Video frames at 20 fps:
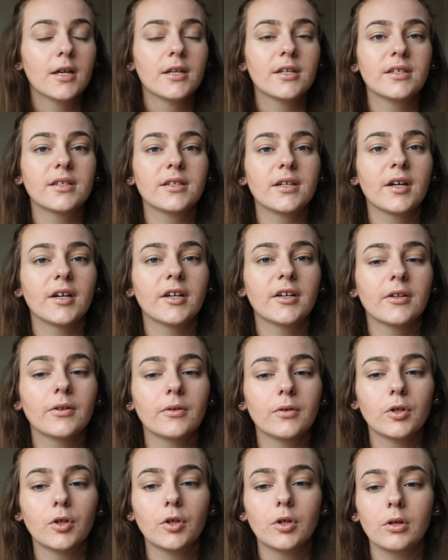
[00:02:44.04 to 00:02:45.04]
So
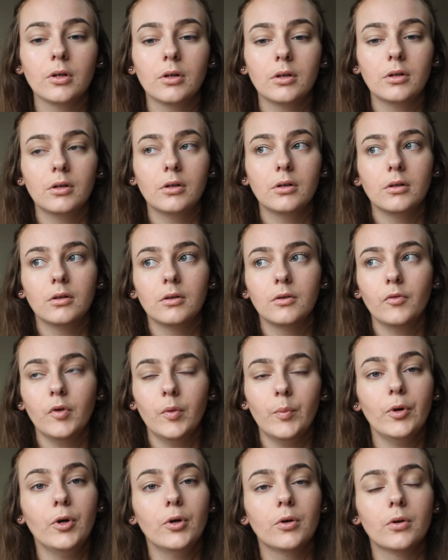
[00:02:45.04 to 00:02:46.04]
your
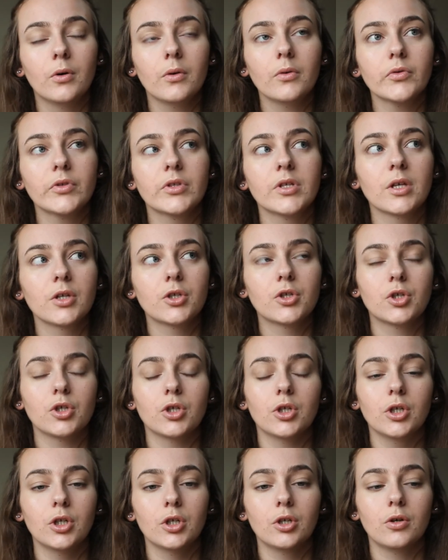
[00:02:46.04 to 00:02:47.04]
report
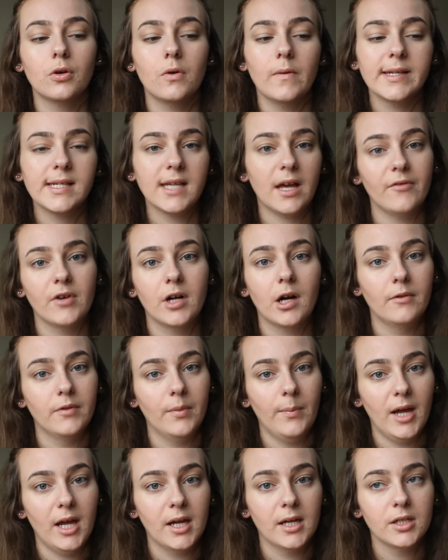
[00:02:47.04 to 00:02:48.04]
should always have a cover
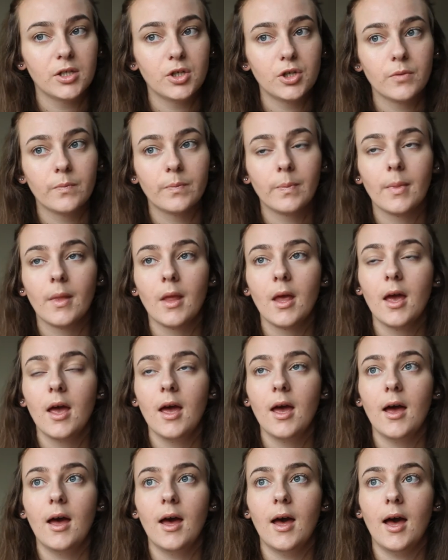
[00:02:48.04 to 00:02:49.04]
page,
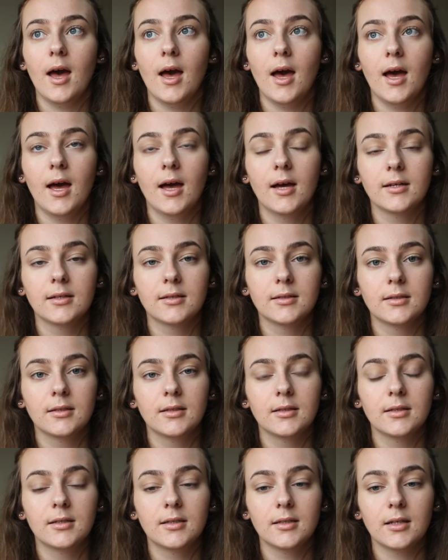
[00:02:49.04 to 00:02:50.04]

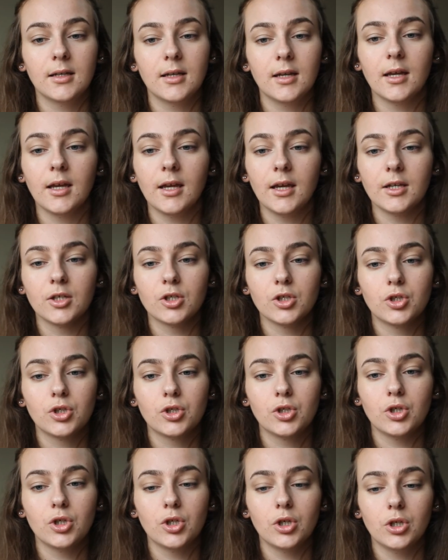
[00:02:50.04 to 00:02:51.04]
and it
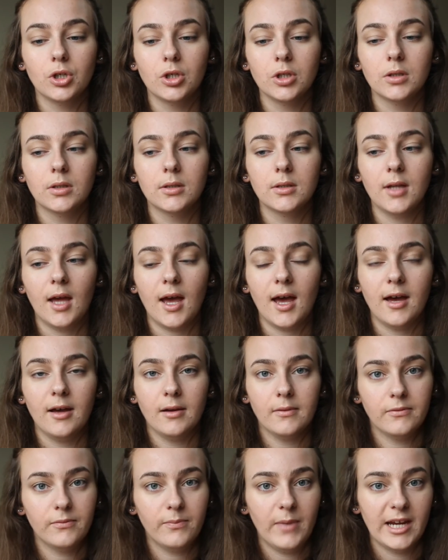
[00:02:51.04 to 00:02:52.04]
should
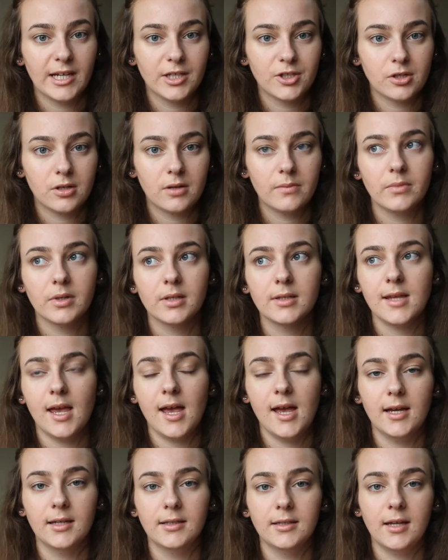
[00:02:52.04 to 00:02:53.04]
have page numbers
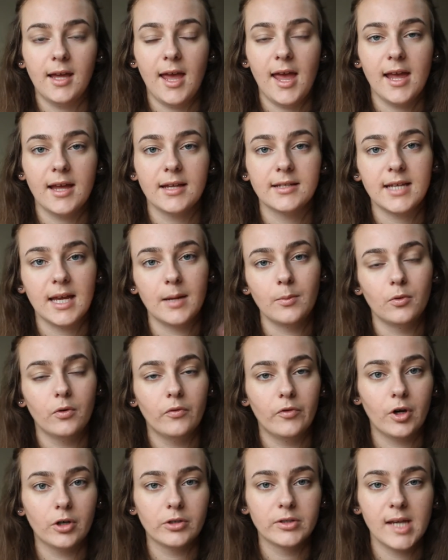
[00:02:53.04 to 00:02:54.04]
and a table
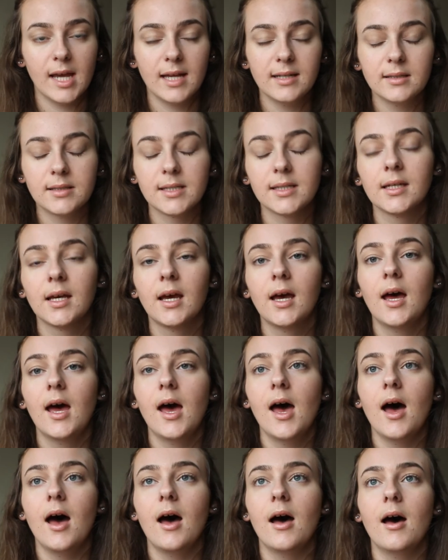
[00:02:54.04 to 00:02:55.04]
of contents.
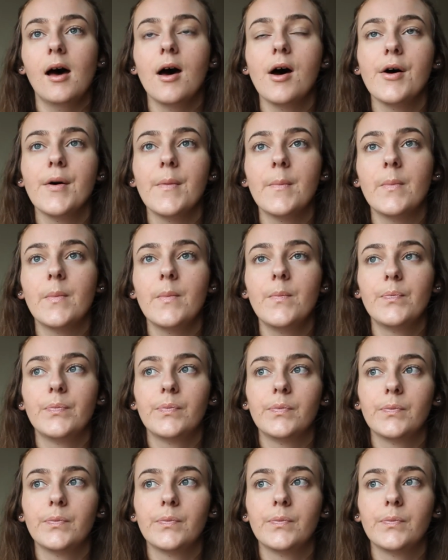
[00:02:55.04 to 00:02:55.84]
I